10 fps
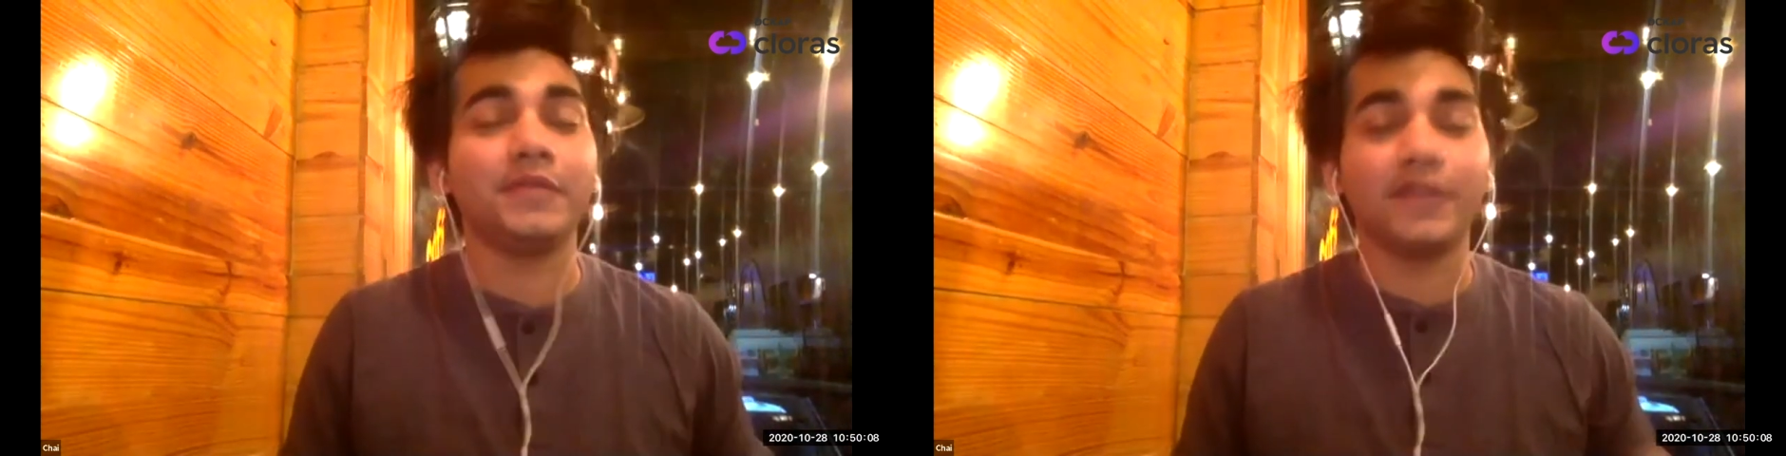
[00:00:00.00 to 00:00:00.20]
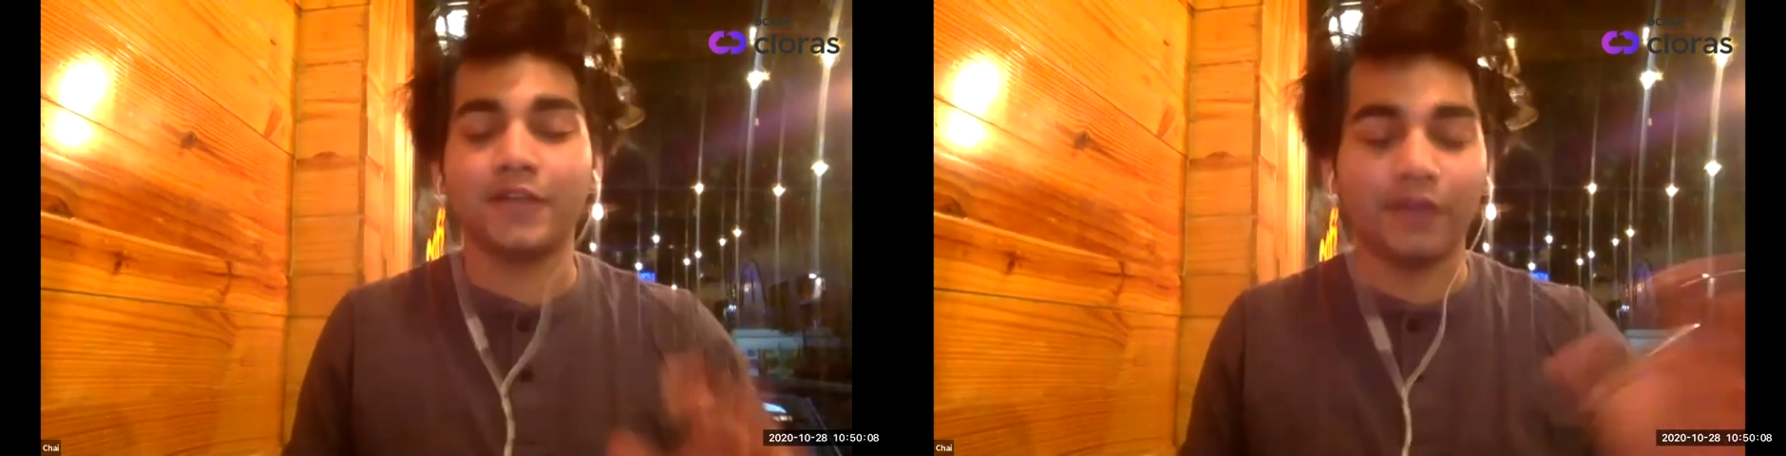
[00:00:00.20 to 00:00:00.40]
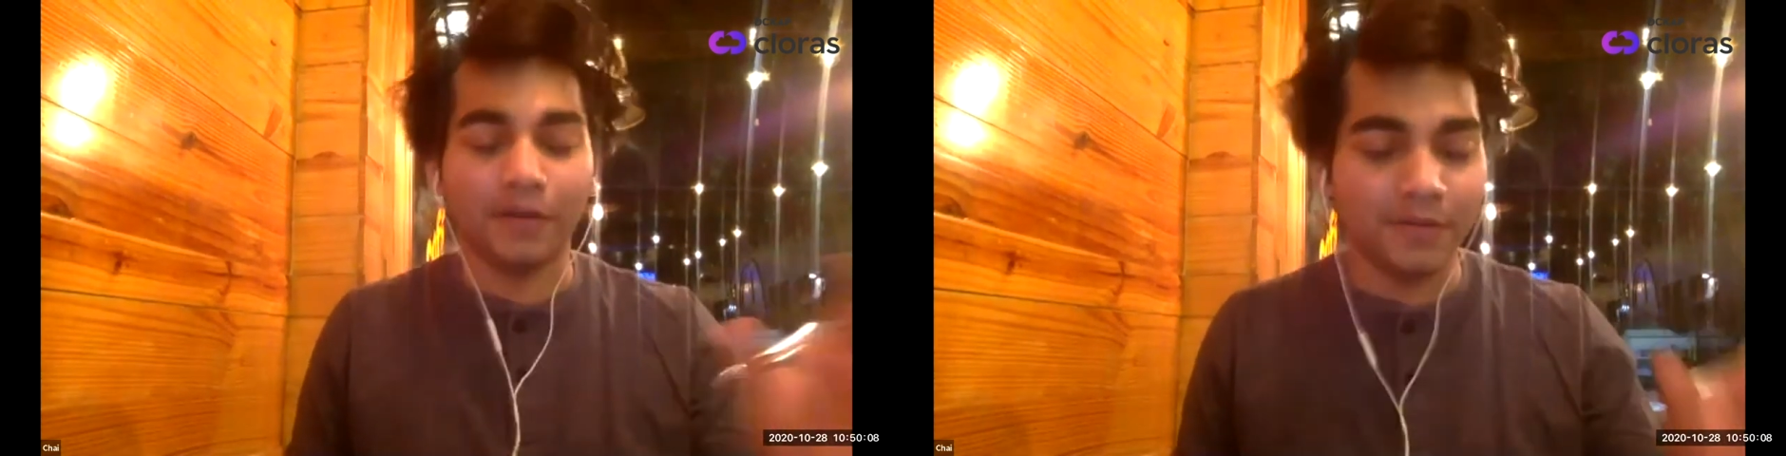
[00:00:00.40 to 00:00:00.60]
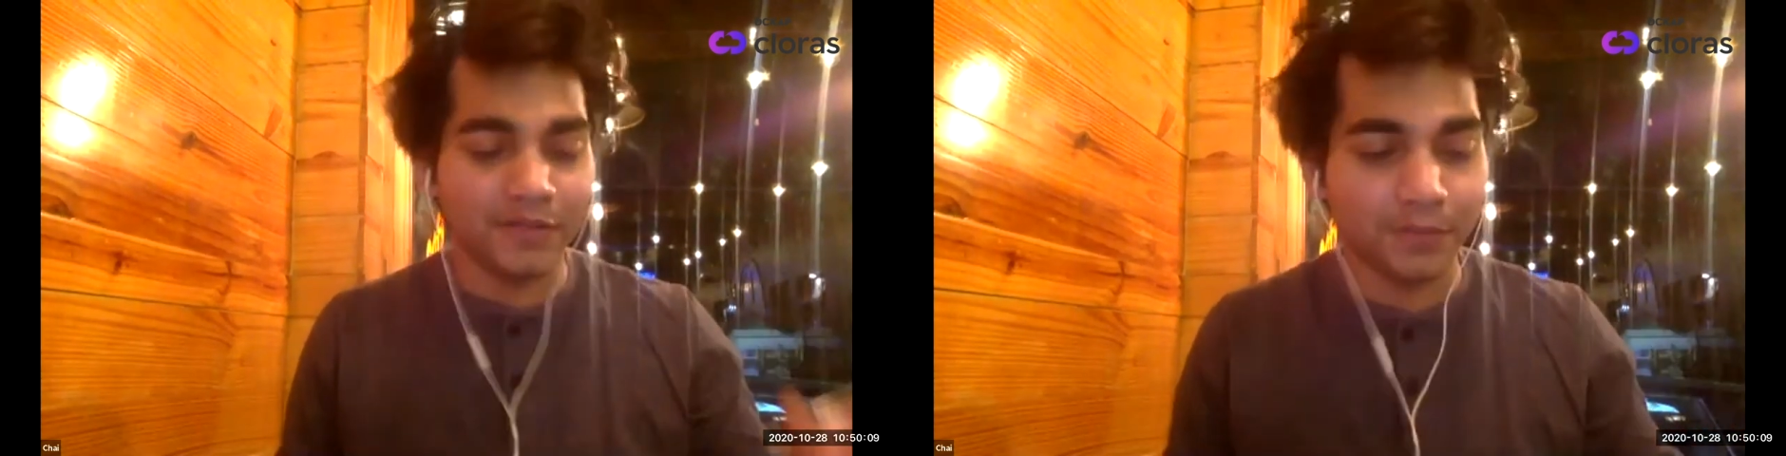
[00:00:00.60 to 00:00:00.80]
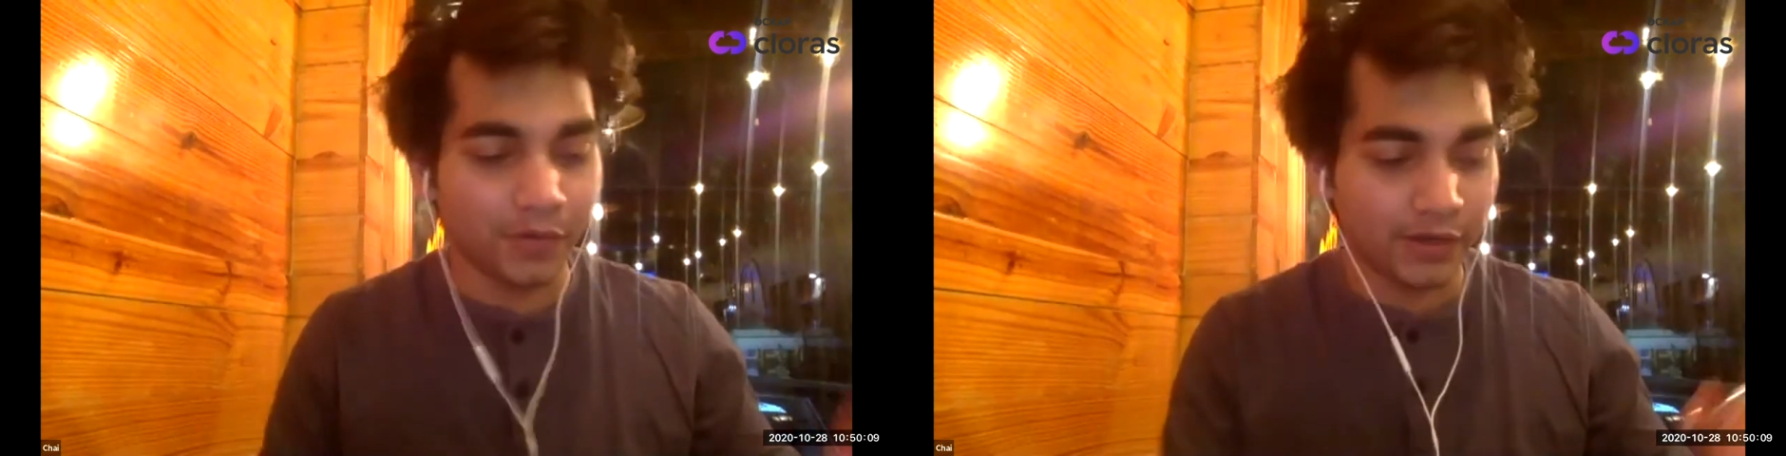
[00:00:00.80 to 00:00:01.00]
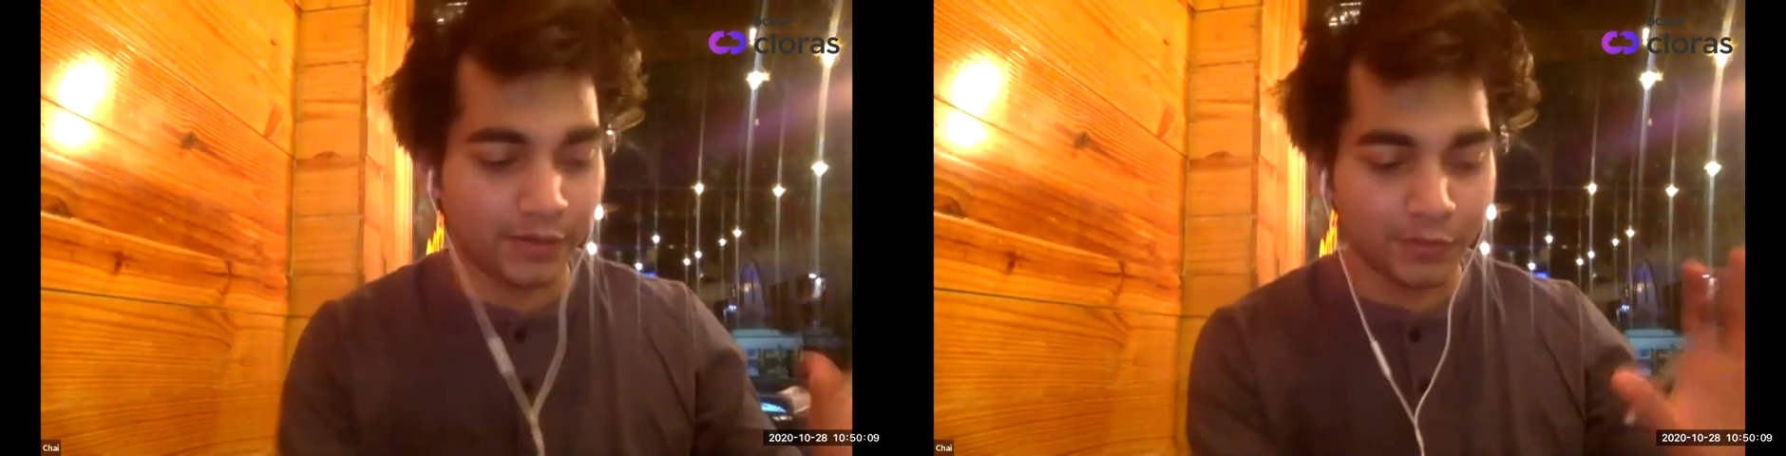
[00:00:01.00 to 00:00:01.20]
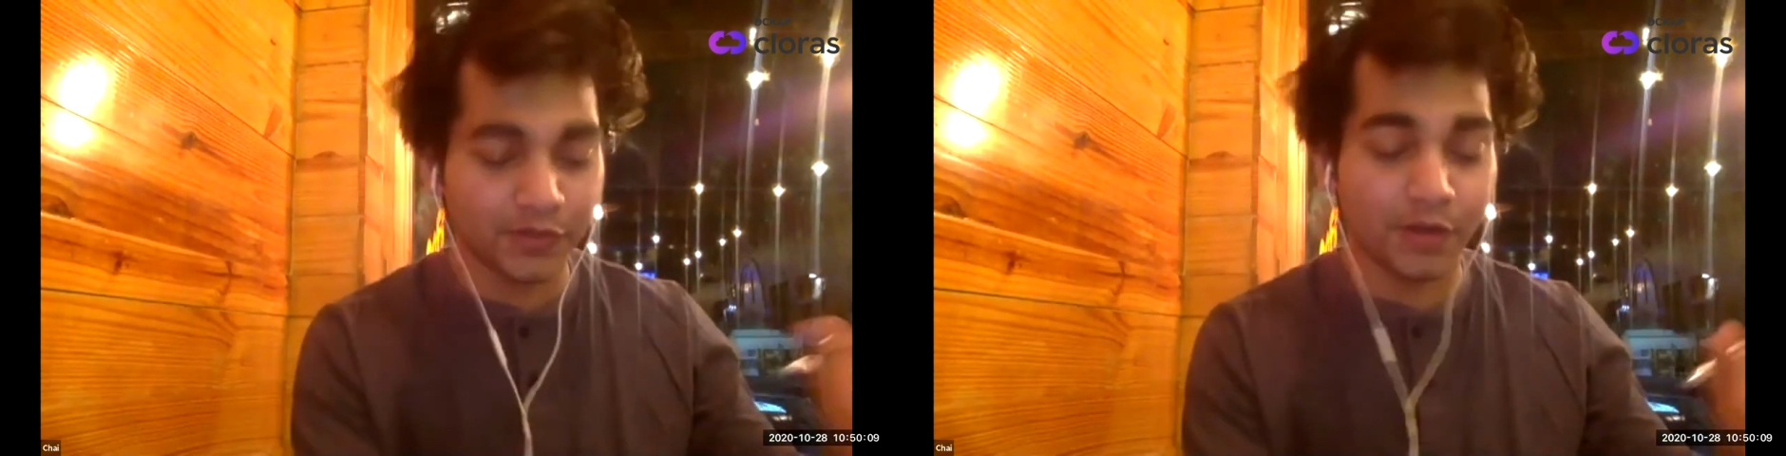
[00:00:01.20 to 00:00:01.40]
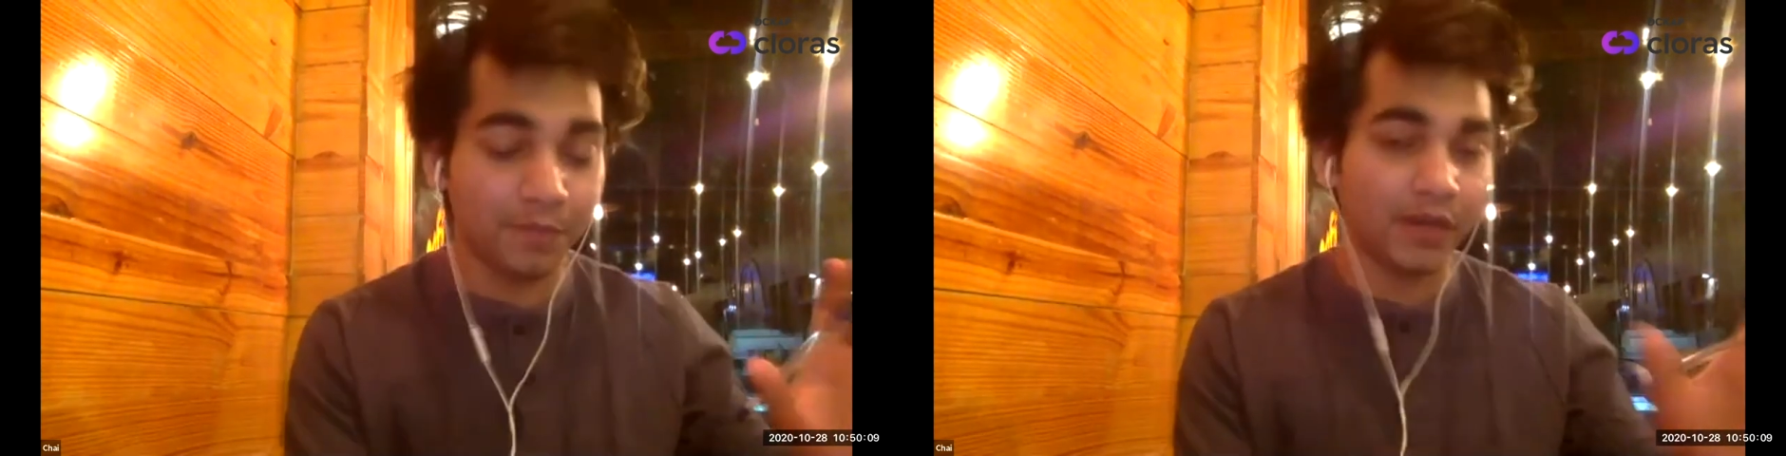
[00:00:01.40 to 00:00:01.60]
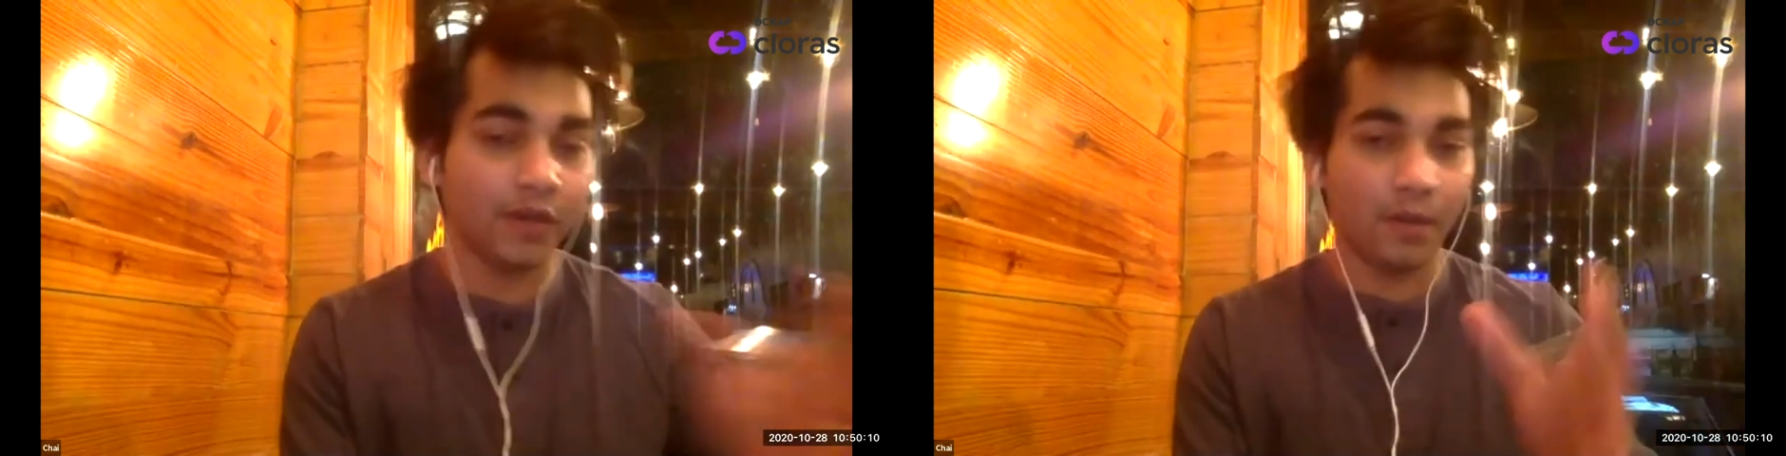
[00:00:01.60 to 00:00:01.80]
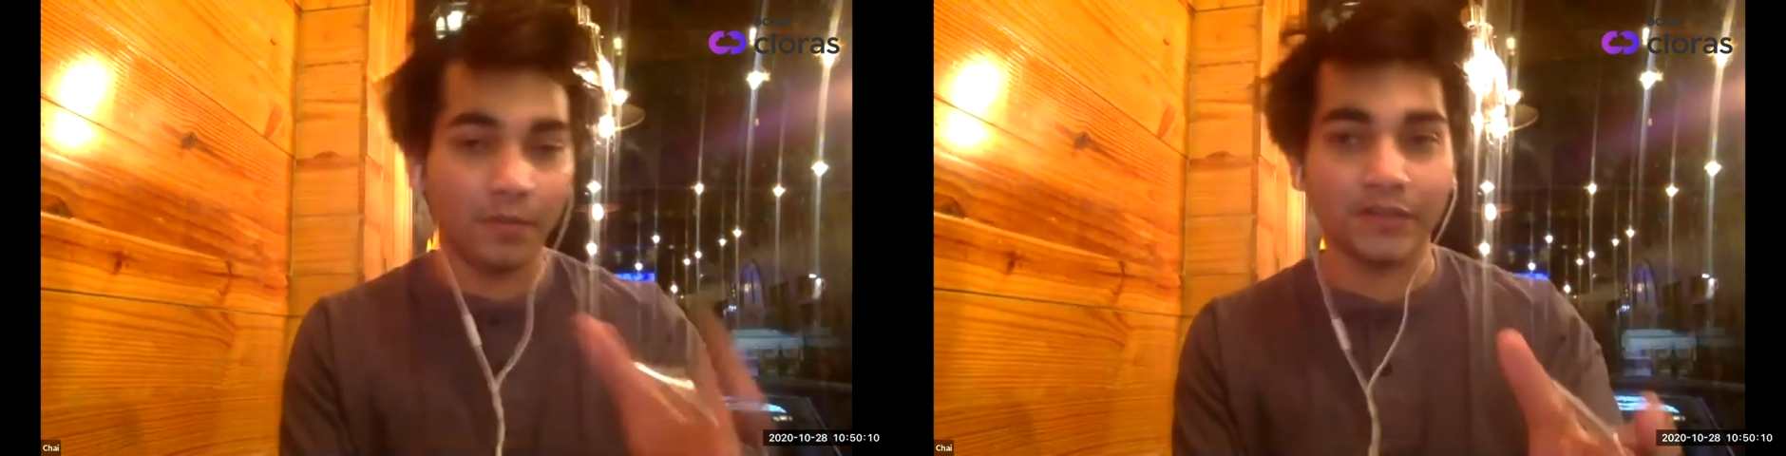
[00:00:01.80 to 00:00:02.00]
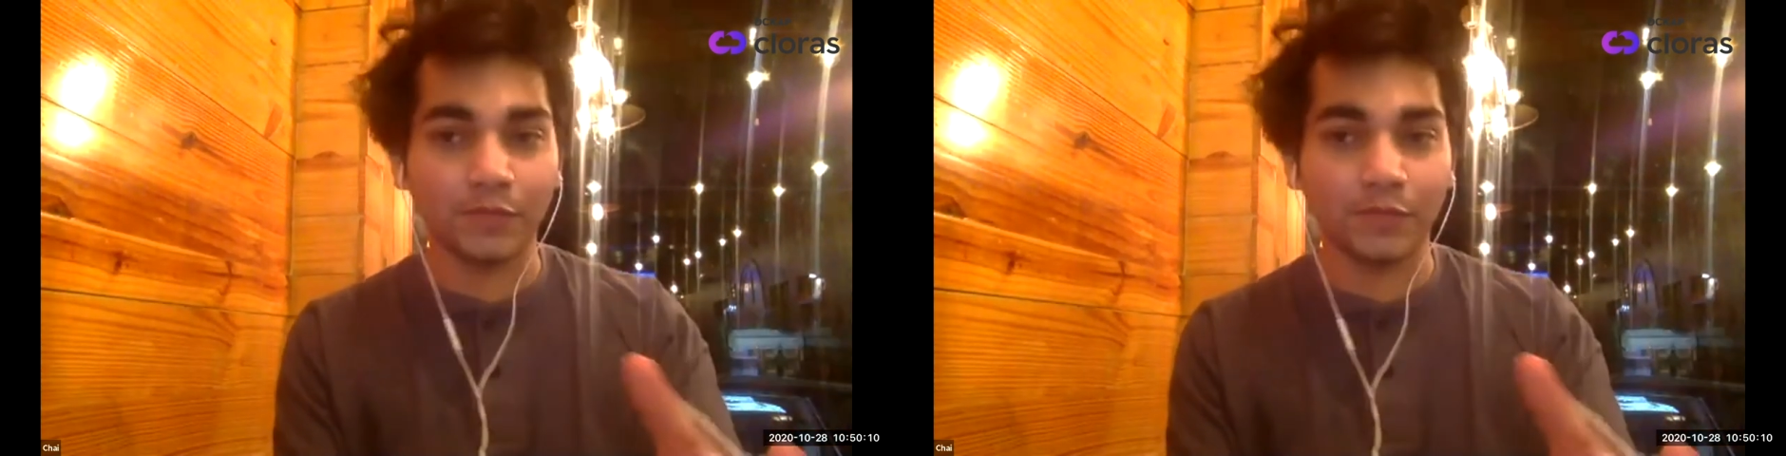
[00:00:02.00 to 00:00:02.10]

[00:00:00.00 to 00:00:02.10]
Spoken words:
Sorry, I misspoke. It was not big commerce;